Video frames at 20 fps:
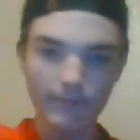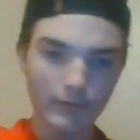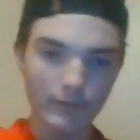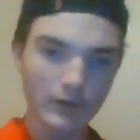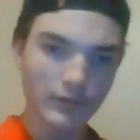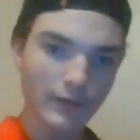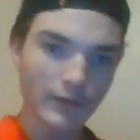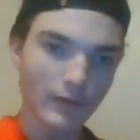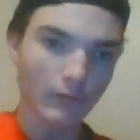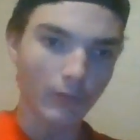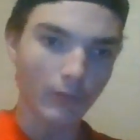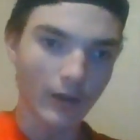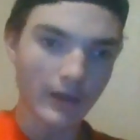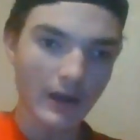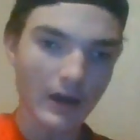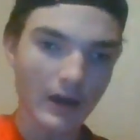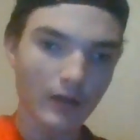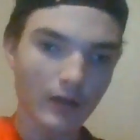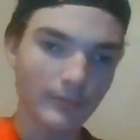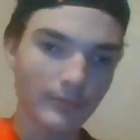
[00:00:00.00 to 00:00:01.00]
Everything
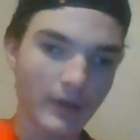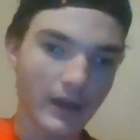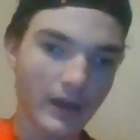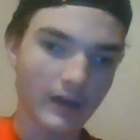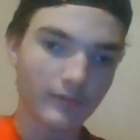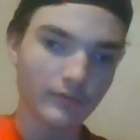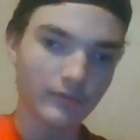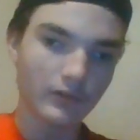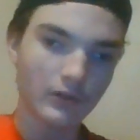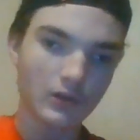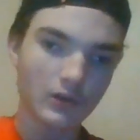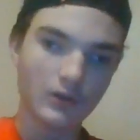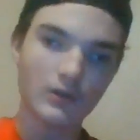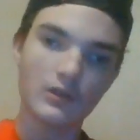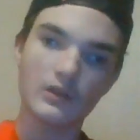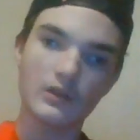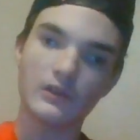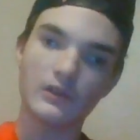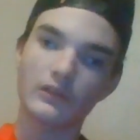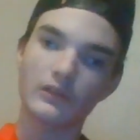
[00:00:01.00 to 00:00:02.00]
White Album after
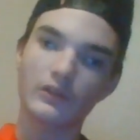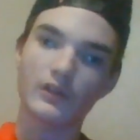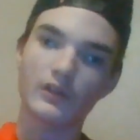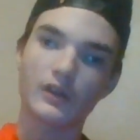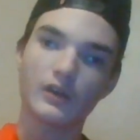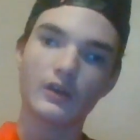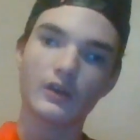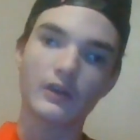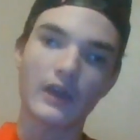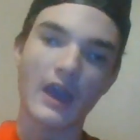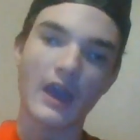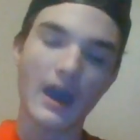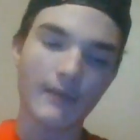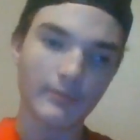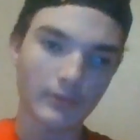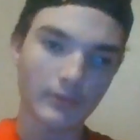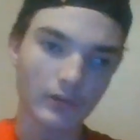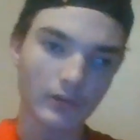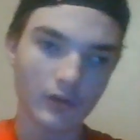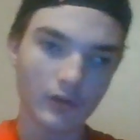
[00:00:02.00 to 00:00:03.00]
is like the
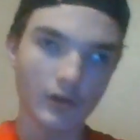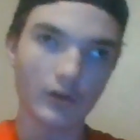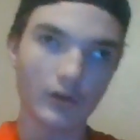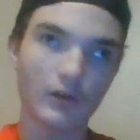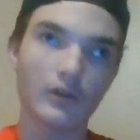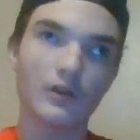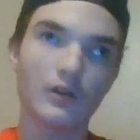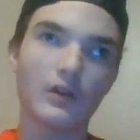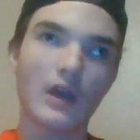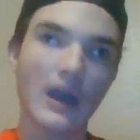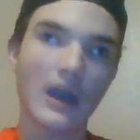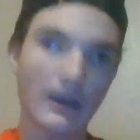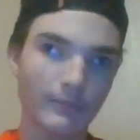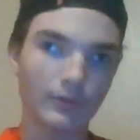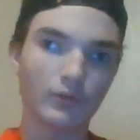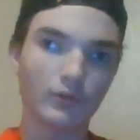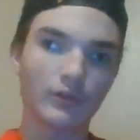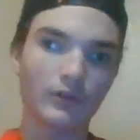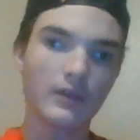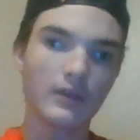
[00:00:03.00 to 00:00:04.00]

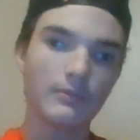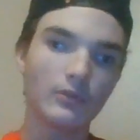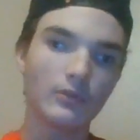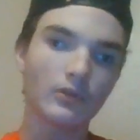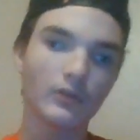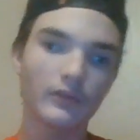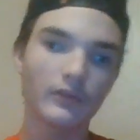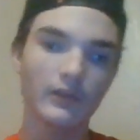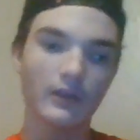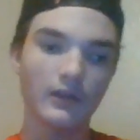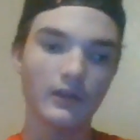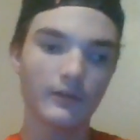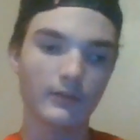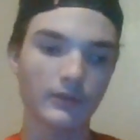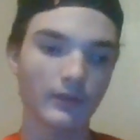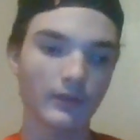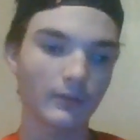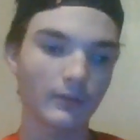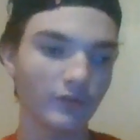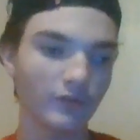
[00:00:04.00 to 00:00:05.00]
Apple label, and then
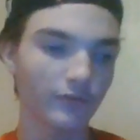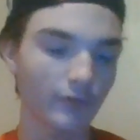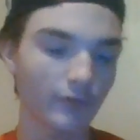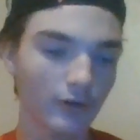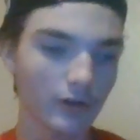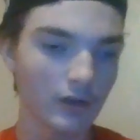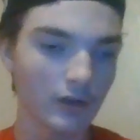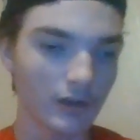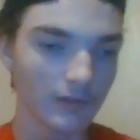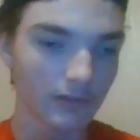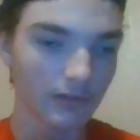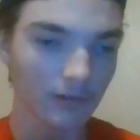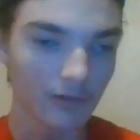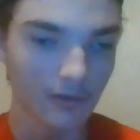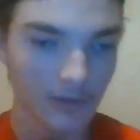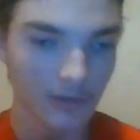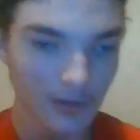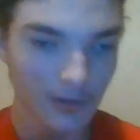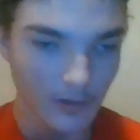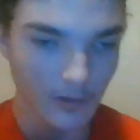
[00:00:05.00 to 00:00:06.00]
everything before it isn't.
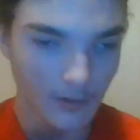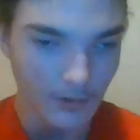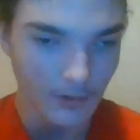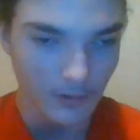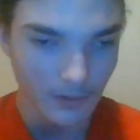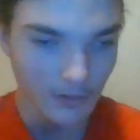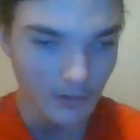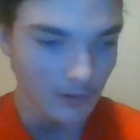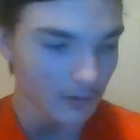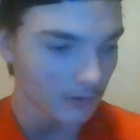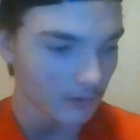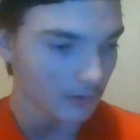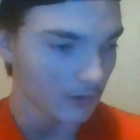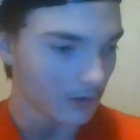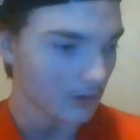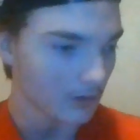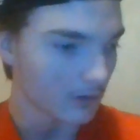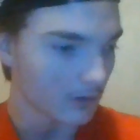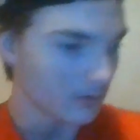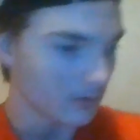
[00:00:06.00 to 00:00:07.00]

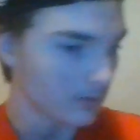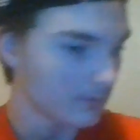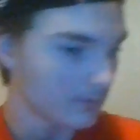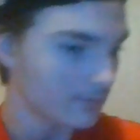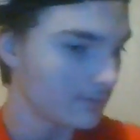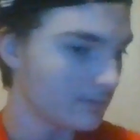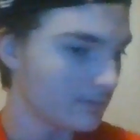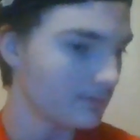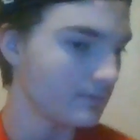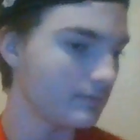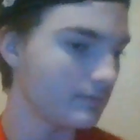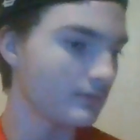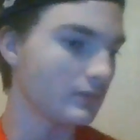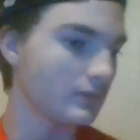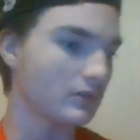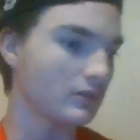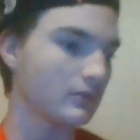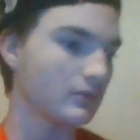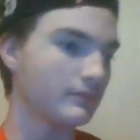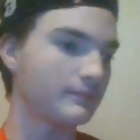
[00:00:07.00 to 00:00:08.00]
So,
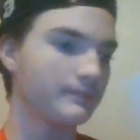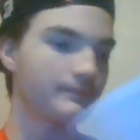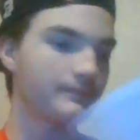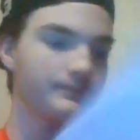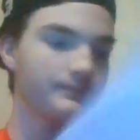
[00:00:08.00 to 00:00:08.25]
yeah.